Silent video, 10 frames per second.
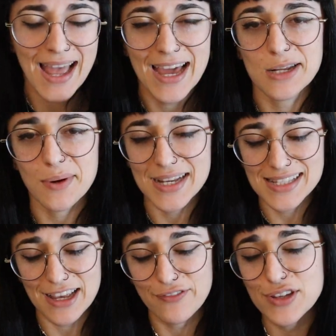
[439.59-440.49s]

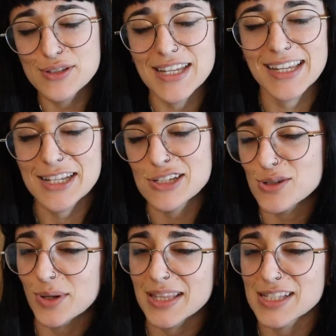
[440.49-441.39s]
Anyways, if you did
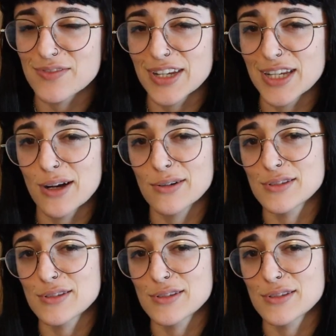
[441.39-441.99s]
enjoy this video,